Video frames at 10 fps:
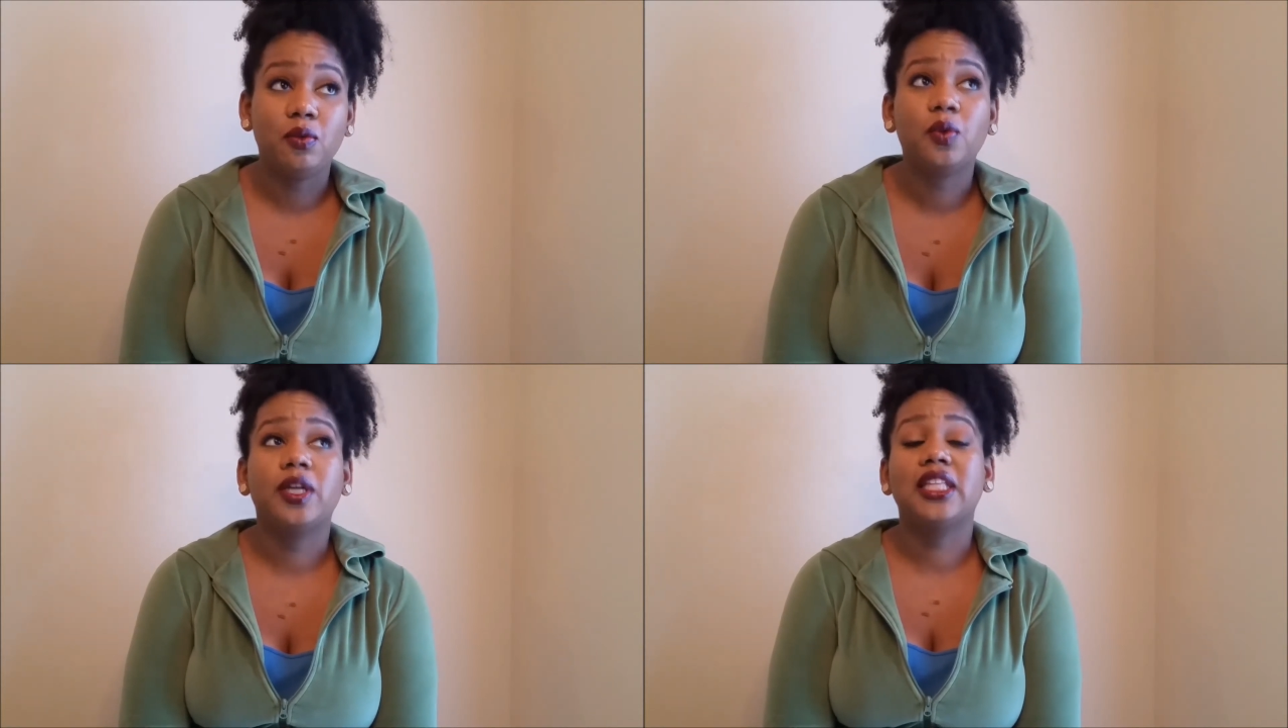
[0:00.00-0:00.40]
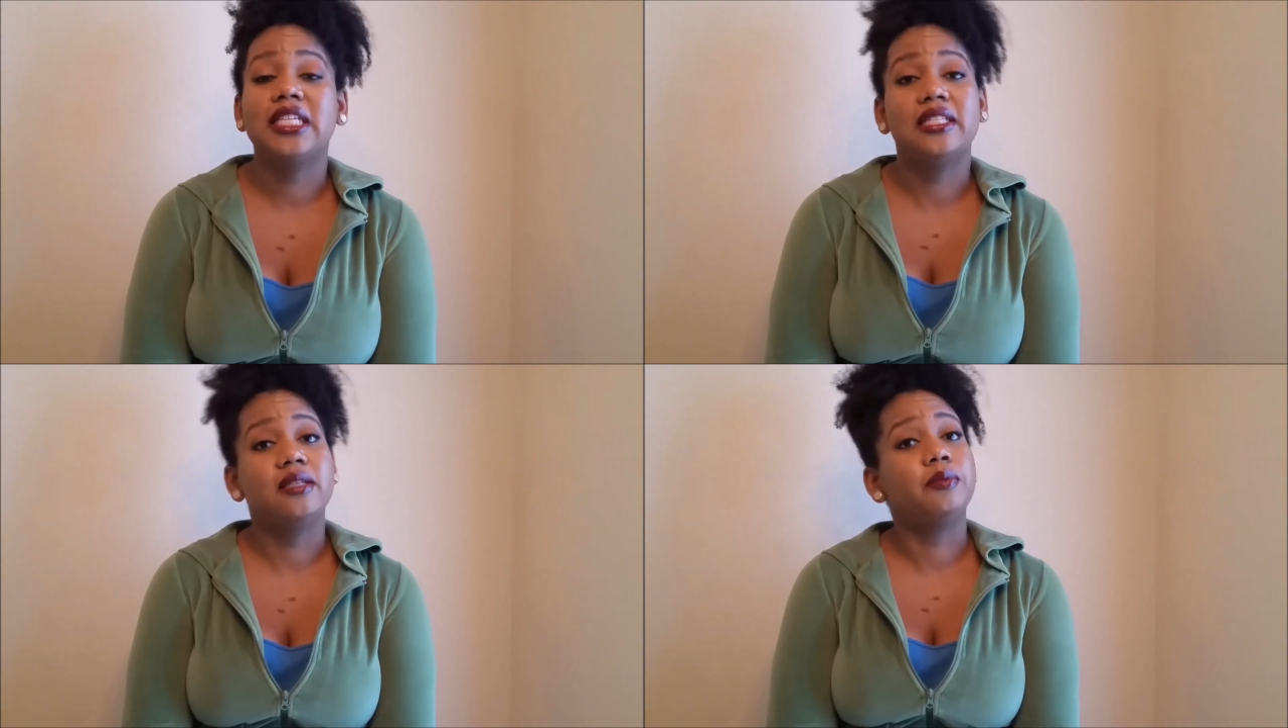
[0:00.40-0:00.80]

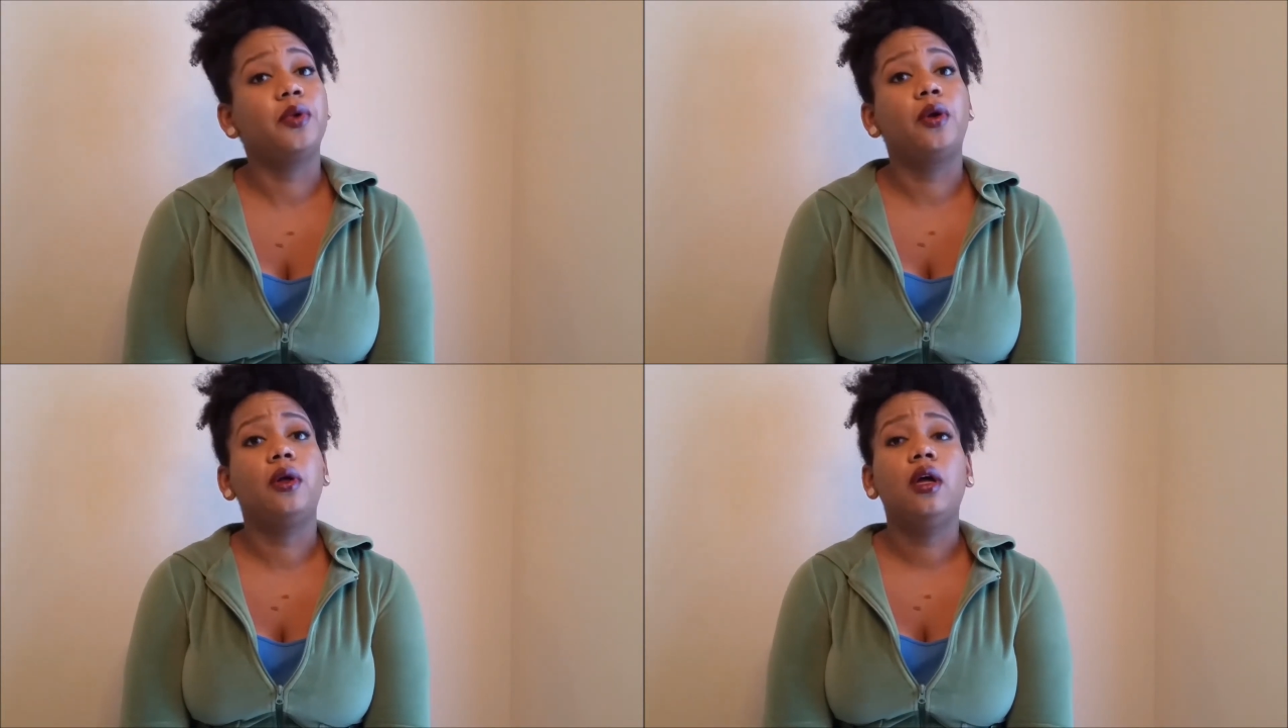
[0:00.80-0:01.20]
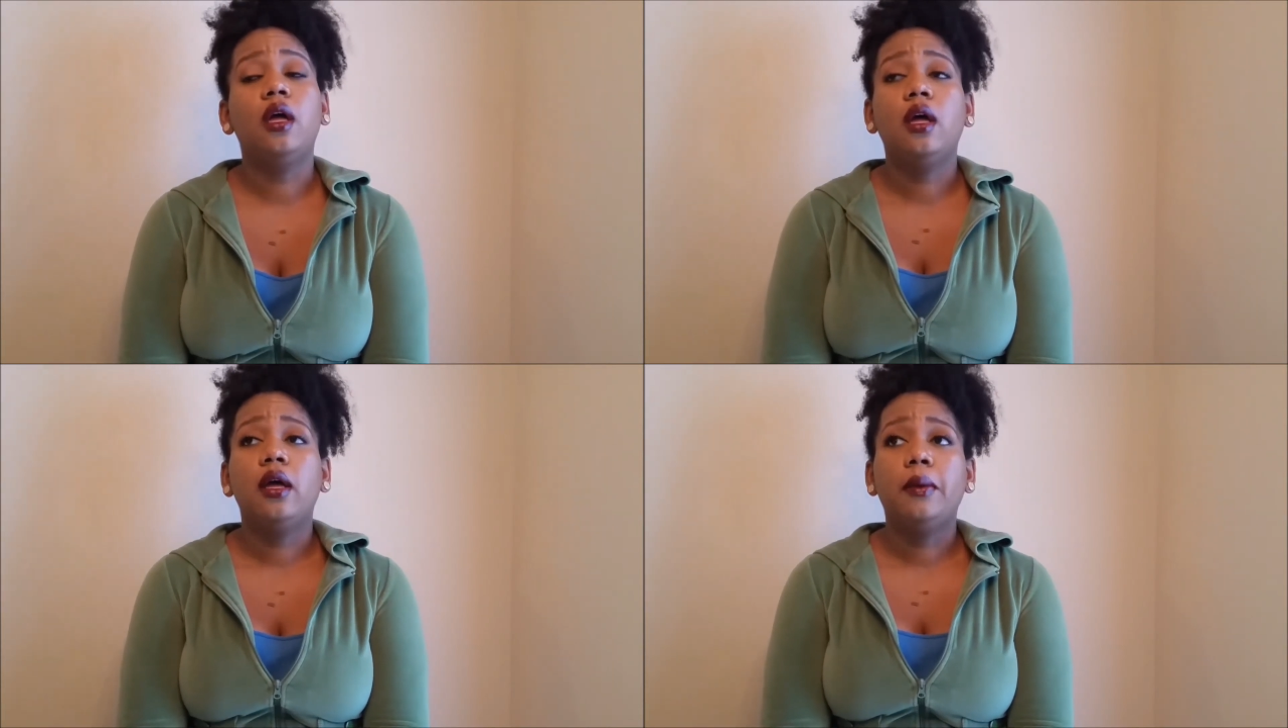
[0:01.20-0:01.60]
really simple,
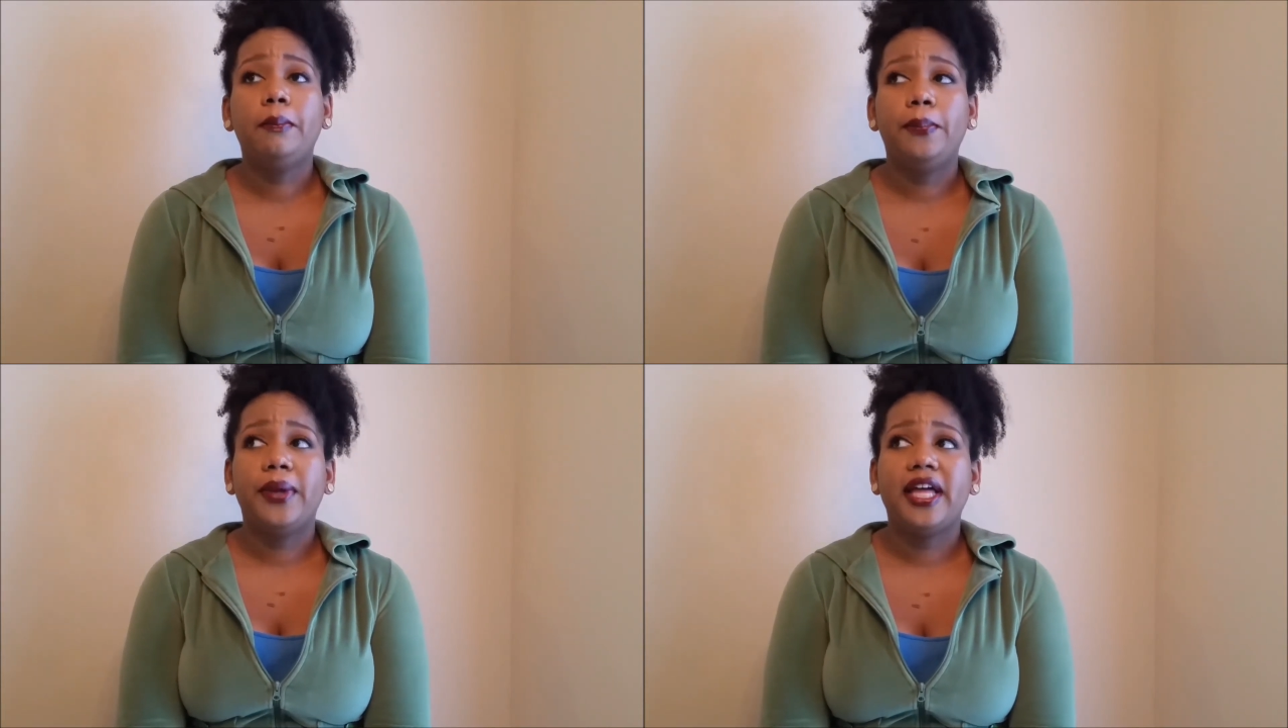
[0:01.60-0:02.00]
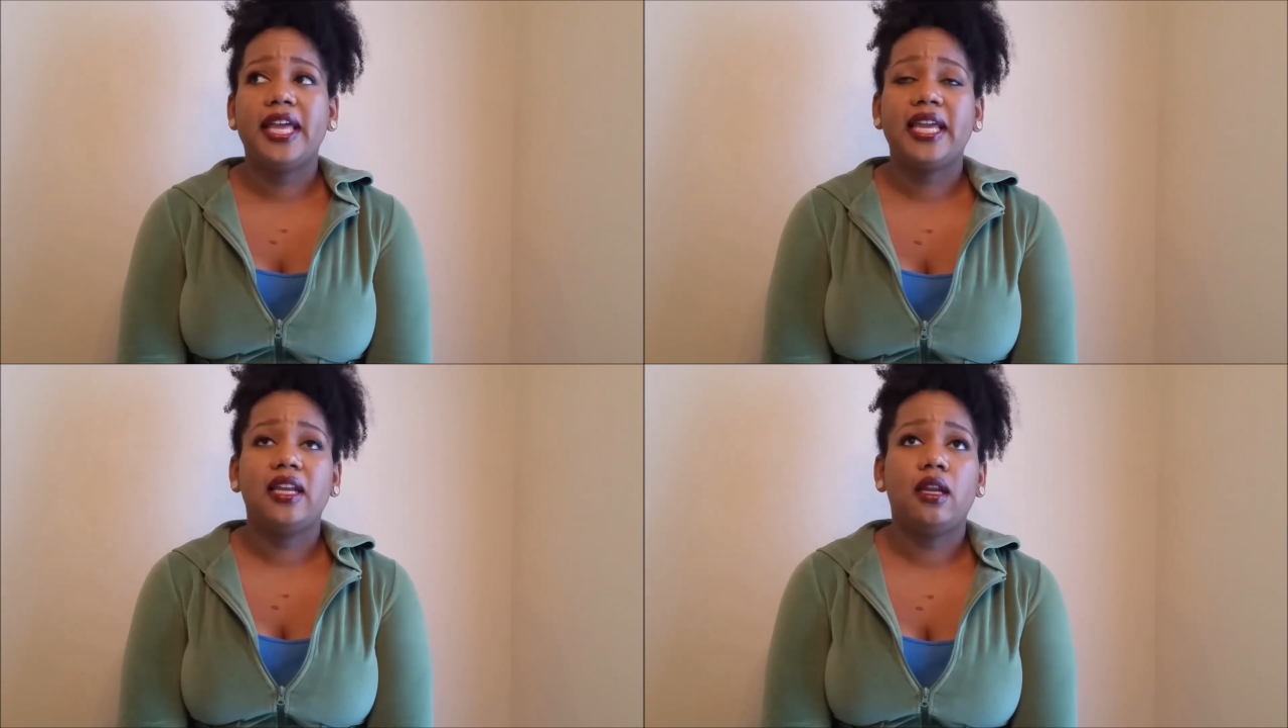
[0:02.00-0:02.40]

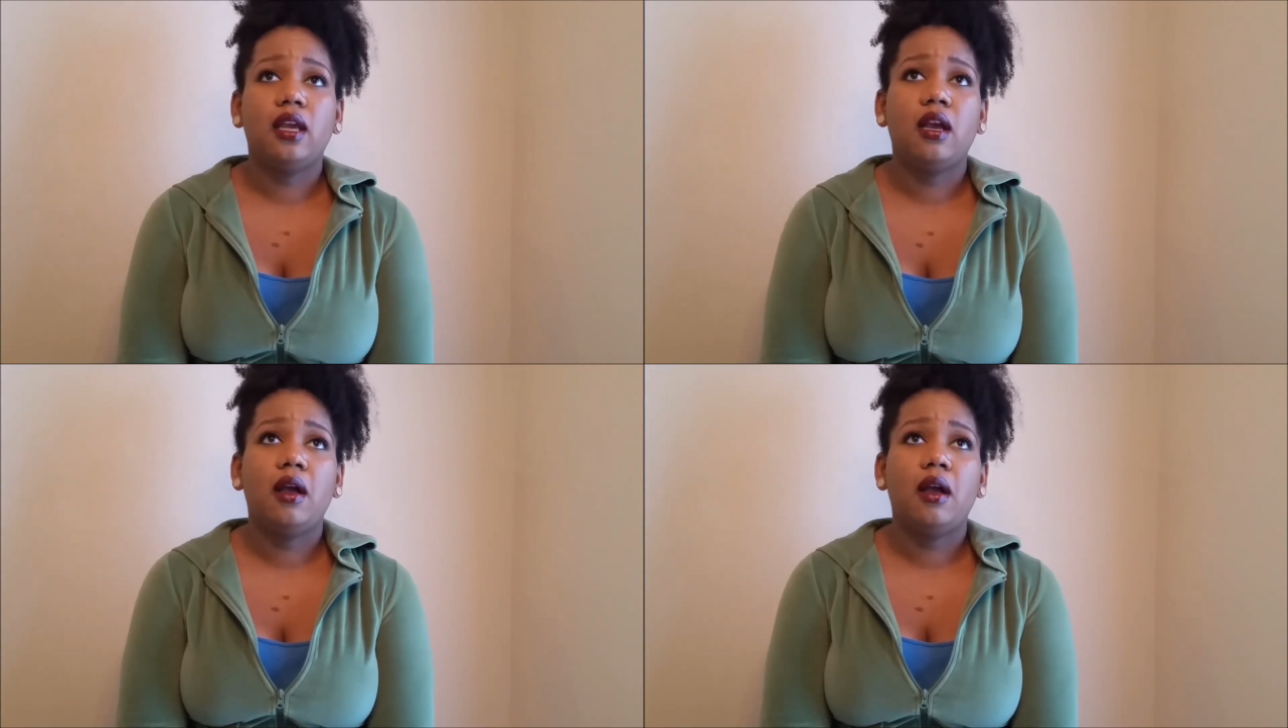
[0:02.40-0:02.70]
but